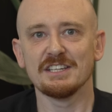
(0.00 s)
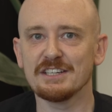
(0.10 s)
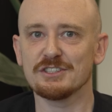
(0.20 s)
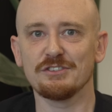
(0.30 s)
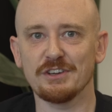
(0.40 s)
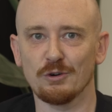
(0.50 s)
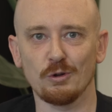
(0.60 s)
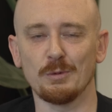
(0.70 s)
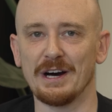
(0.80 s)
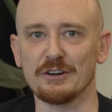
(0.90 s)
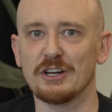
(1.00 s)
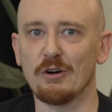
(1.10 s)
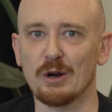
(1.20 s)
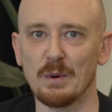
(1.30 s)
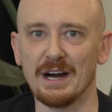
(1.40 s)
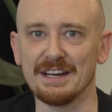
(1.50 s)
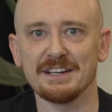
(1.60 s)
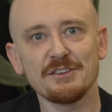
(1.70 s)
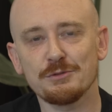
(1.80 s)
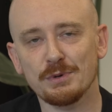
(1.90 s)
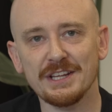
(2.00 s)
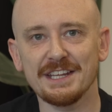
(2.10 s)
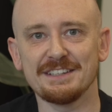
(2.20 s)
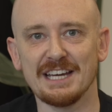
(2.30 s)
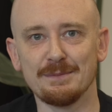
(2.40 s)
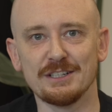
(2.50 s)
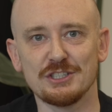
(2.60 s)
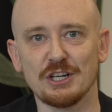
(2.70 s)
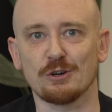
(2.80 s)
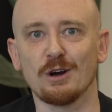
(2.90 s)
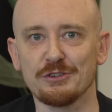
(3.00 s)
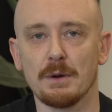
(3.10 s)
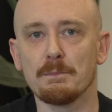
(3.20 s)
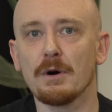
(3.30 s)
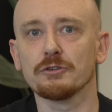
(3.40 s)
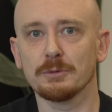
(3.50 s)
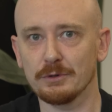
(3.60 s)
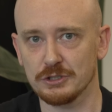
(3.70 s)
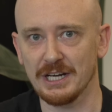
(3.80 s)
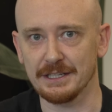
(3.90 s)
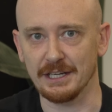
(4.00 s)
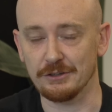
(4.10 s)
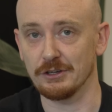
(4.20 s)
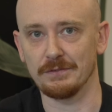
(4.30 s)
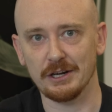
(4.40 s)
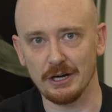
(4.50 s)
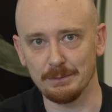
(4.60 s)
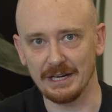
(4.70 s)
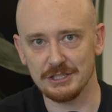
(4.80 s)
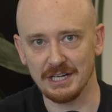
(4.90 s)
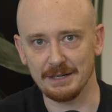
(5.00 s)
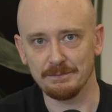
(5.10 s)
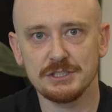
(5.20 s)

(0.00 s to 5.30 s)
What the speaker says: Ninjas are all about going wide, spreading their damage across multiple chain links over the combat chain.